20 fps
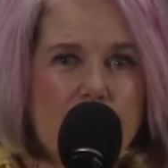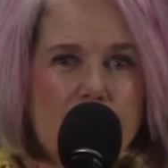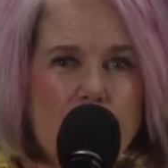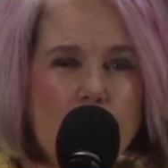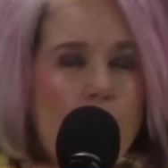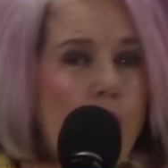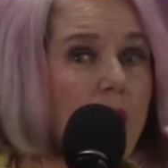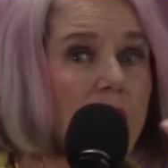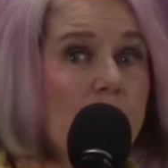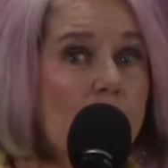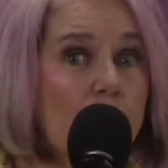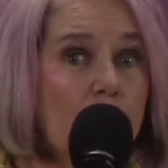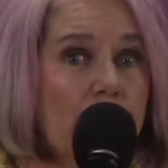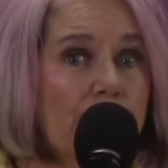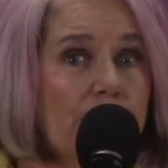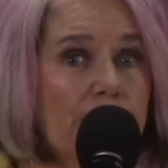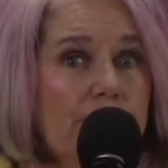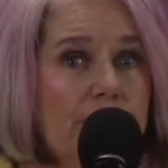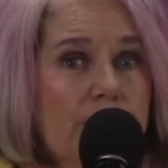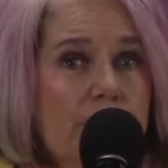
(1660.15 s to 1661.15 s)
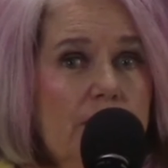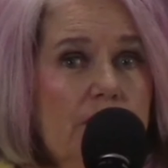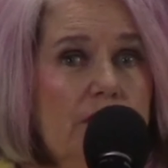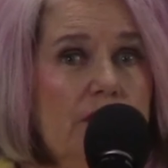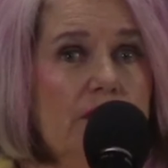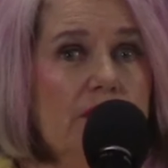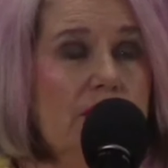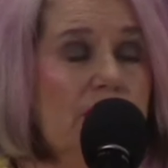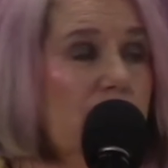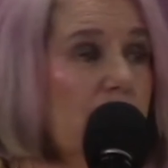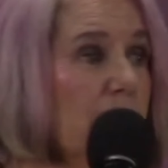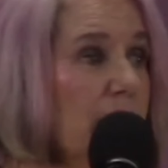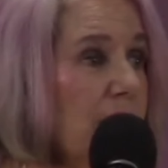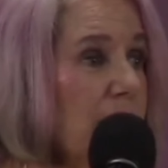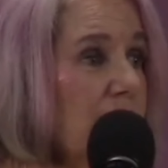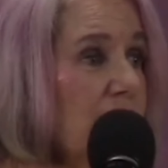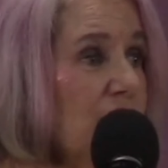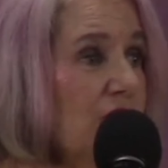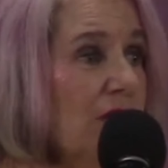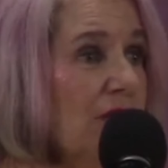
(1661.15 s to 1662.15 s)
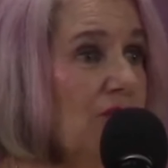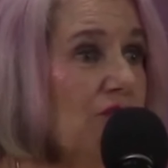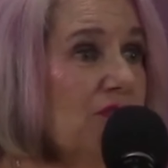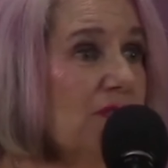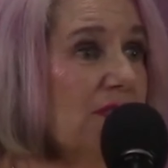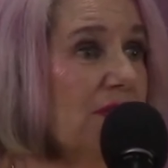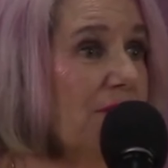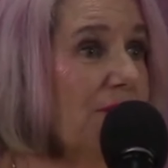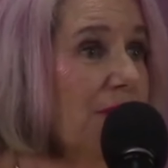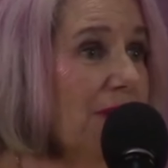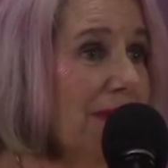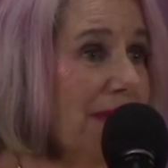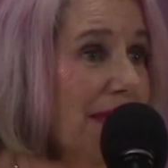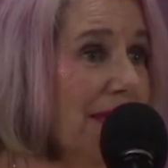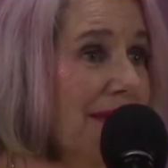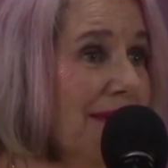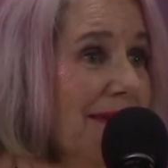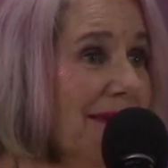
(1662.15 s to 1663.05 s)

One word changes everything.